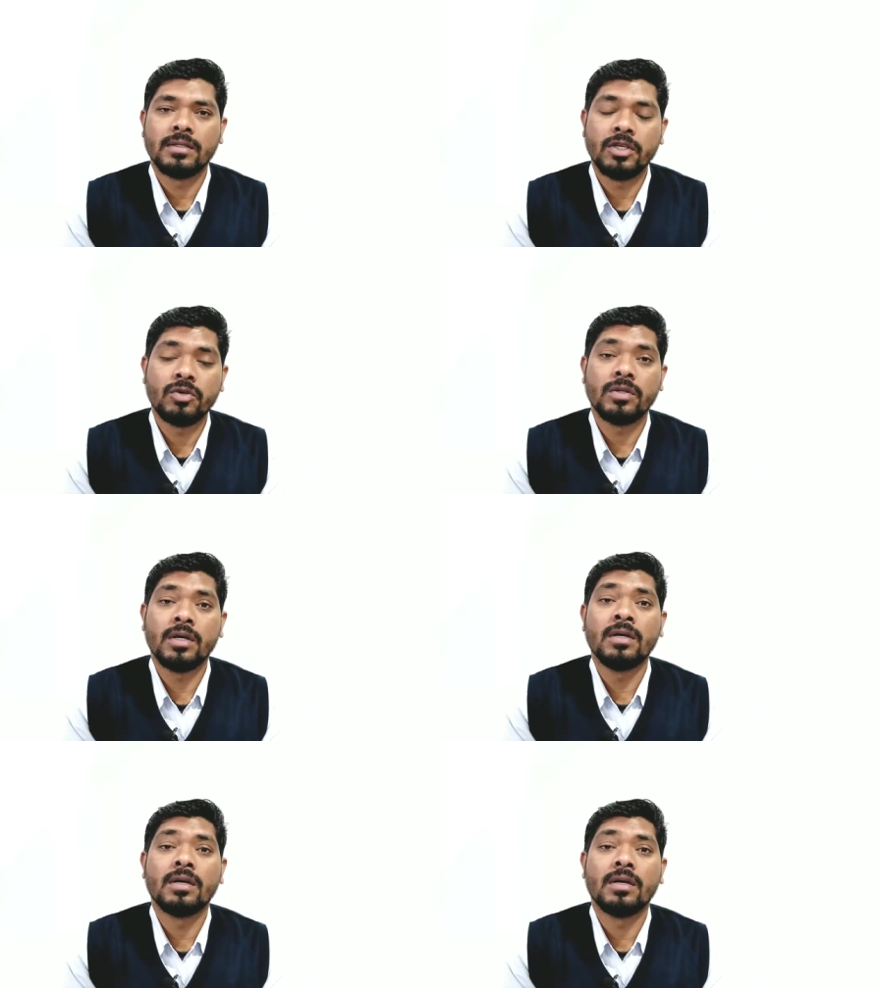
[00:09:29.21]
due to
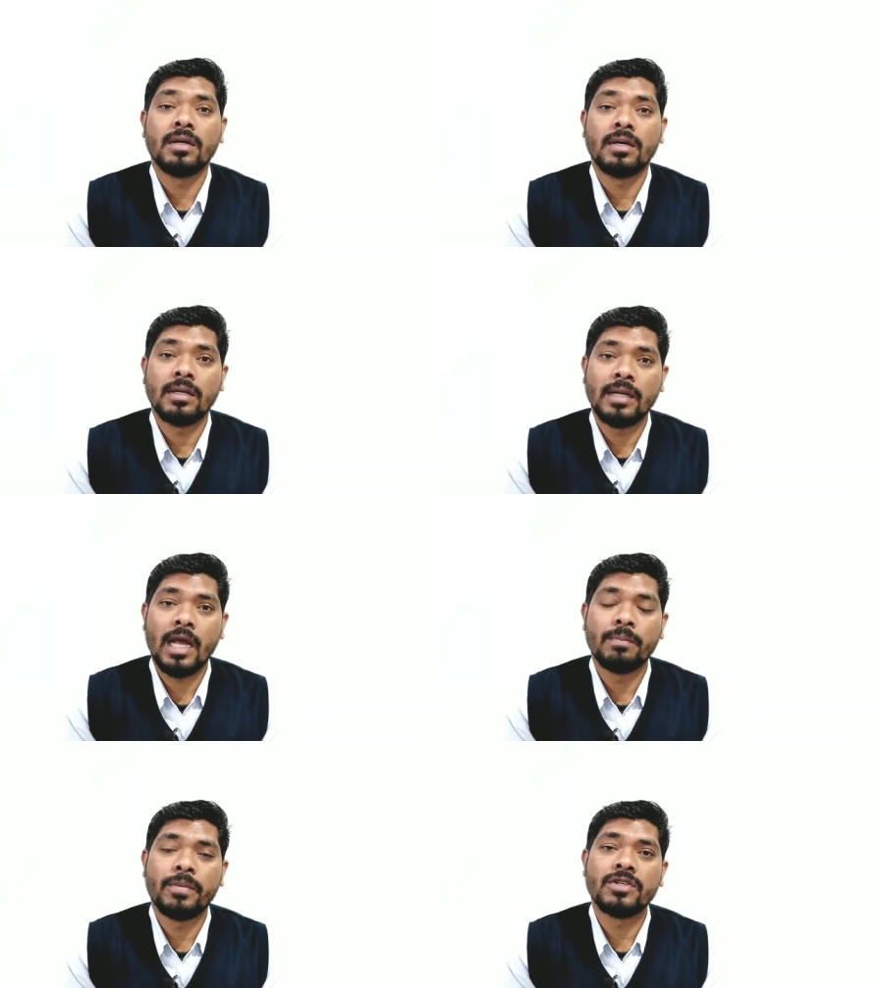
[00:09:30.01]
the
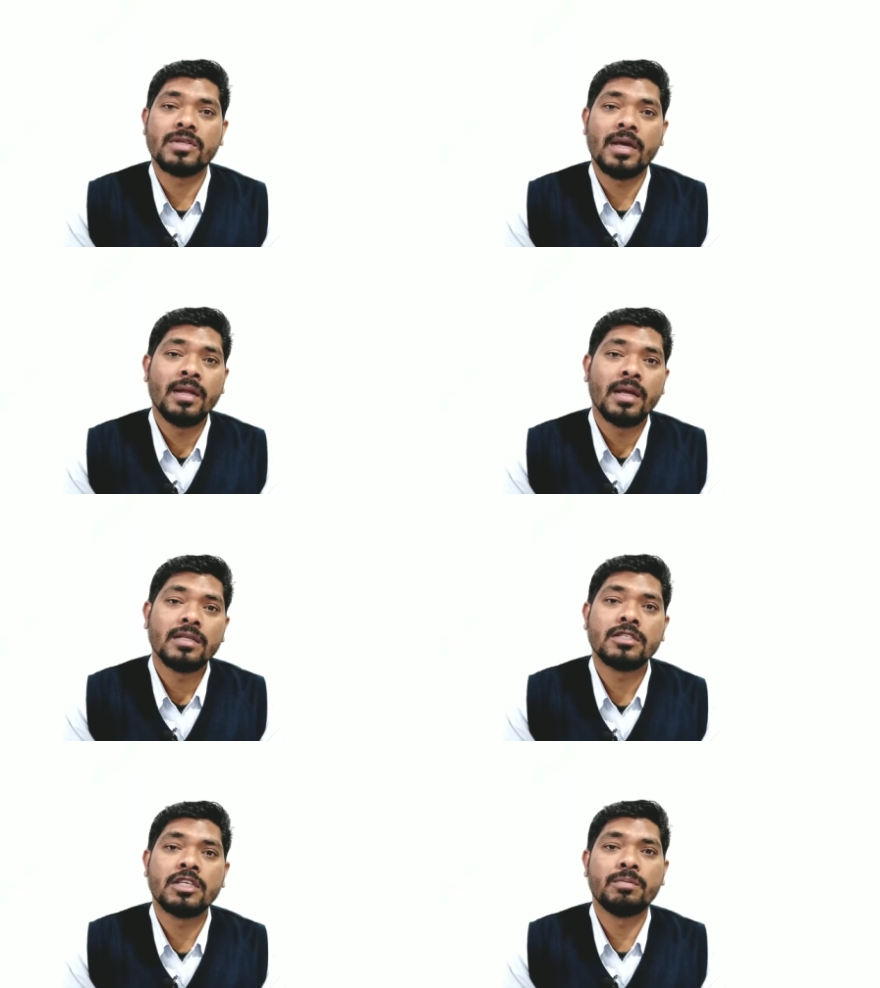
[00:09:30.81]
land breeze
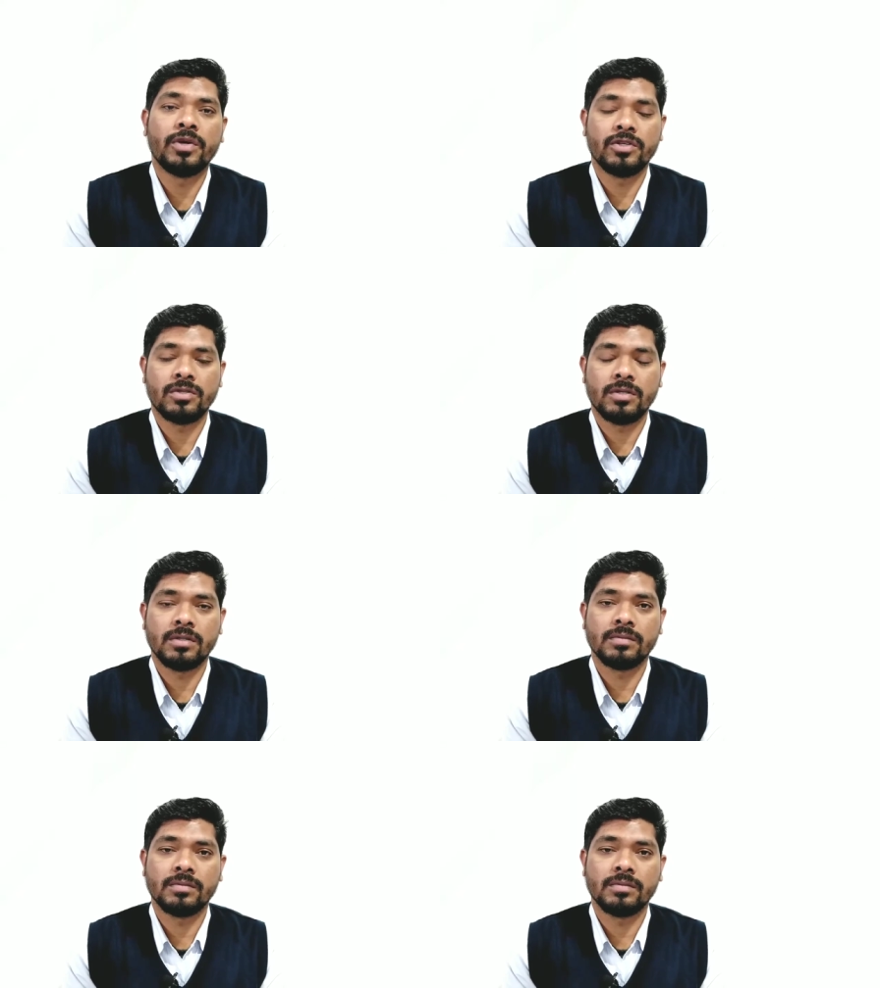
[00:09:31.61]
and sea breeze.